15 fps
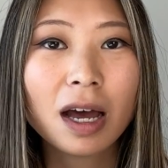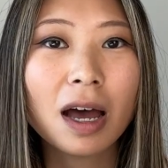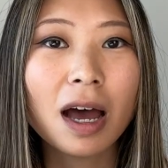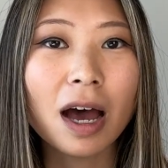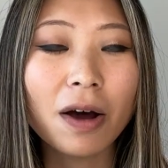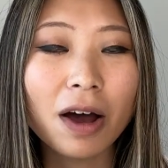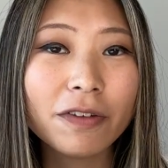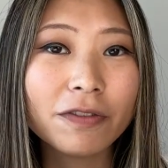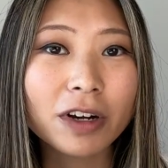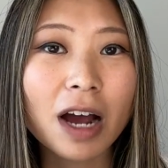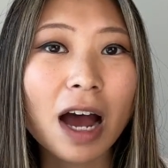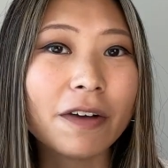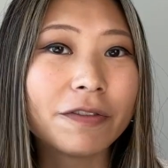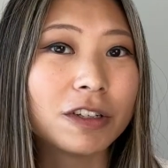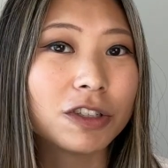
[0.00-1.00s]
However,
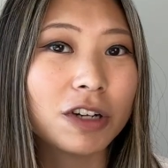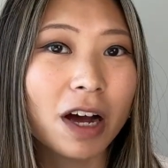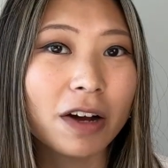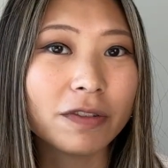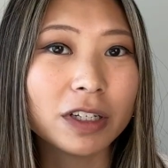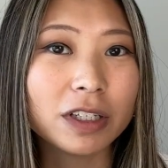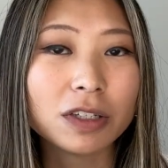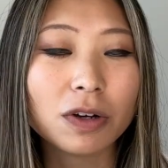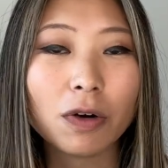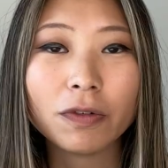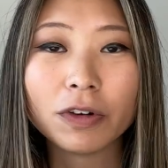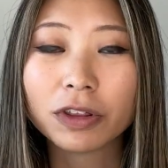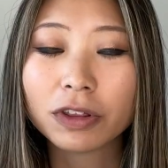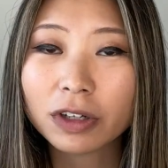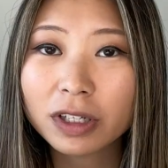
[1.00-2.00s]
after traveling to over
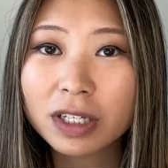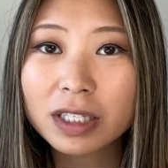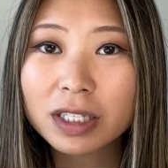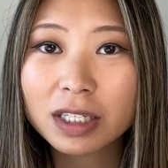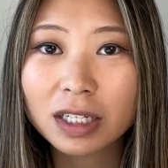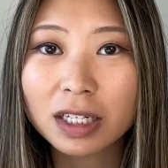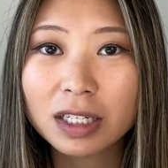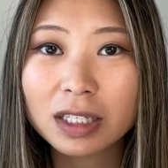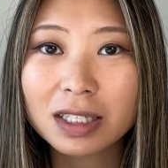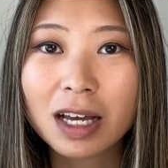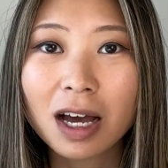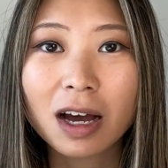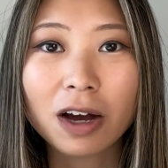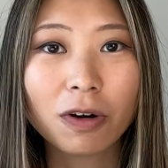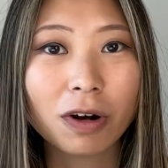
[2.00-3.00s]
30 cities
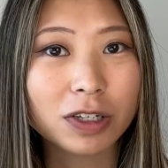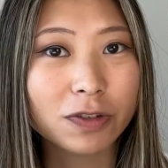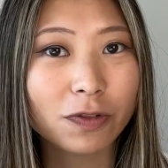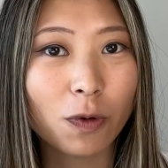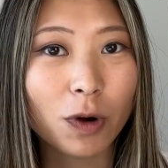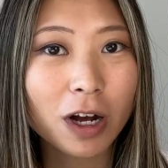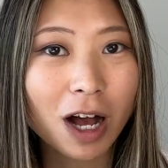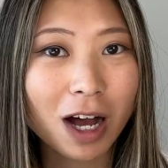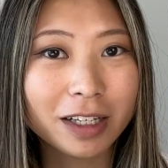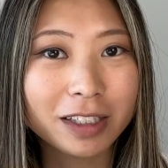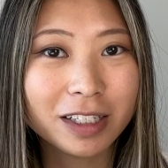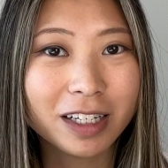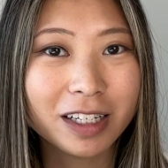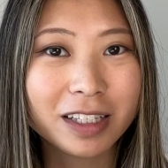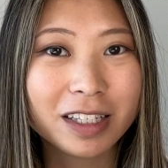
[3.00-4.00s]
across 4
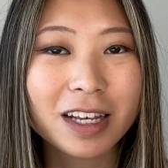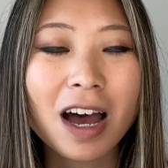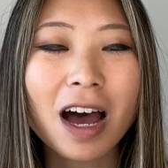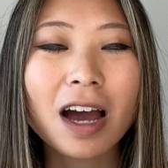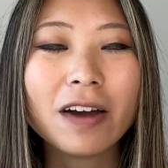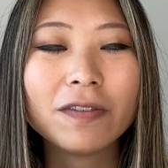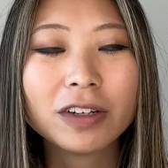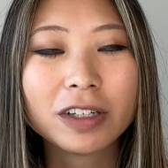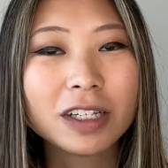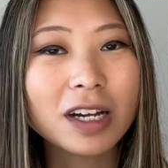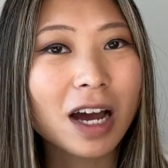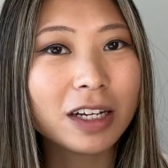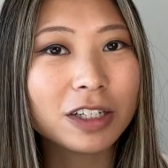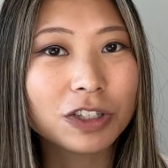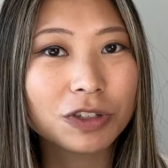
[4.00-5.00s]
continents, I've learned how
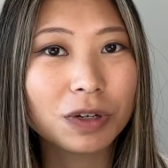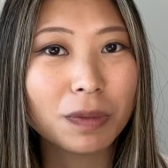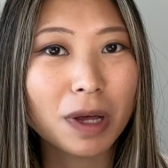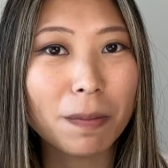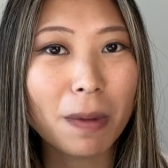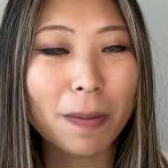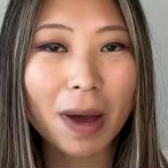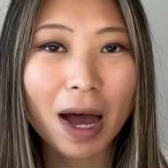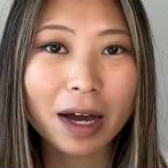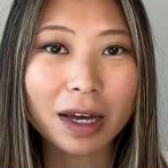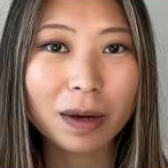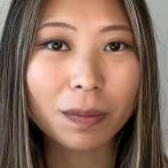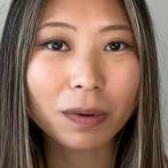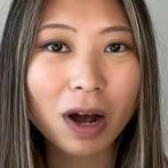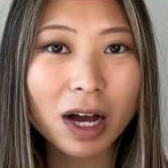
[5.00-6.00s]
to streamline my packing
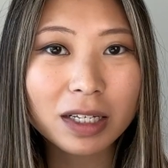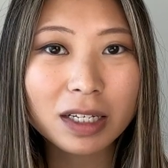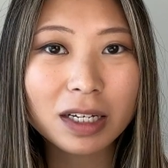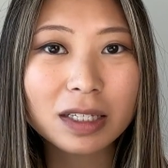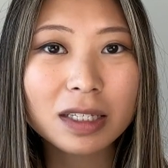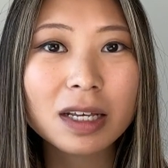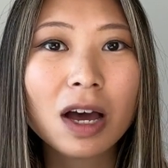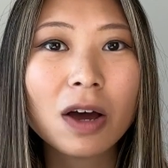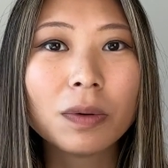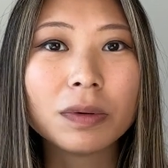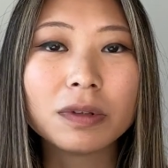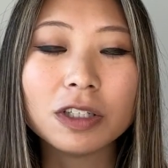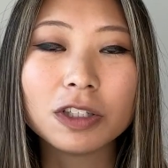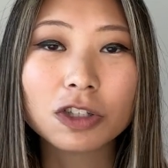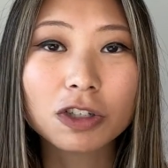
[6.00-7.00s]
process with
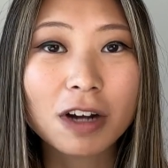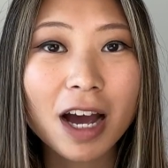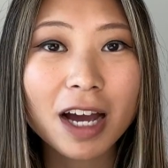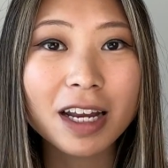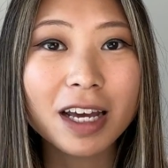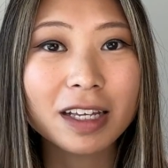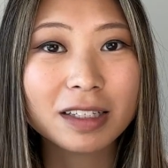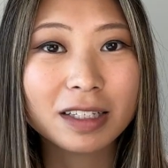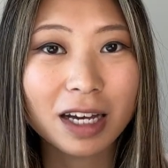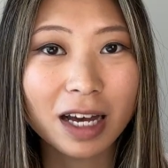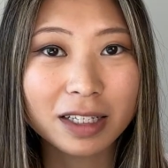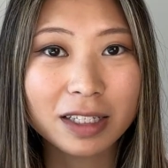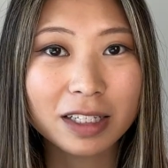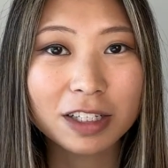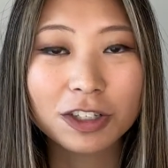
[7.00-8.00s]
these tried and
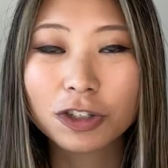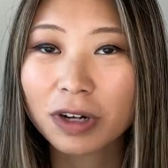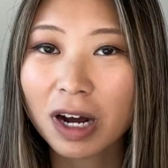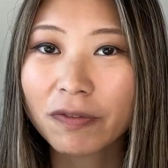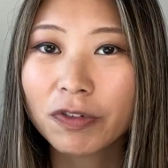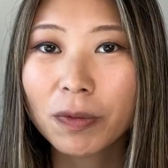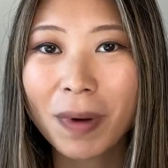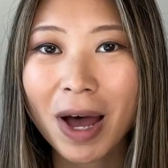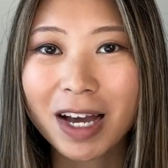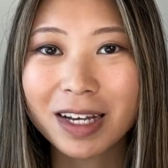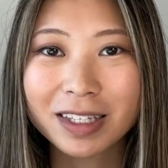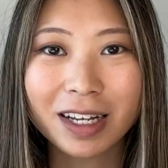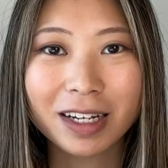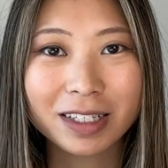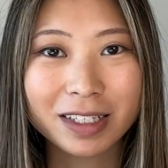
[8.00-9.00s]
tested travel bags
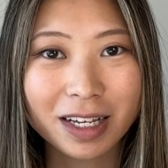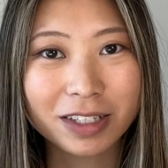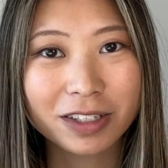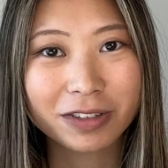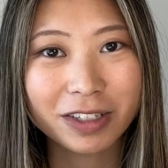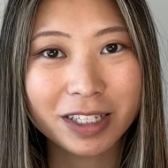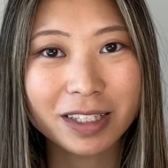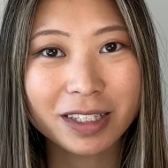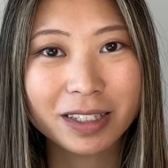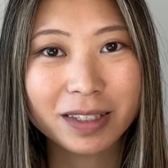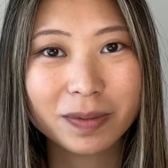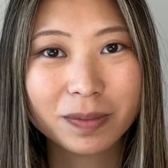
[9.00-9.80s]
and accessories.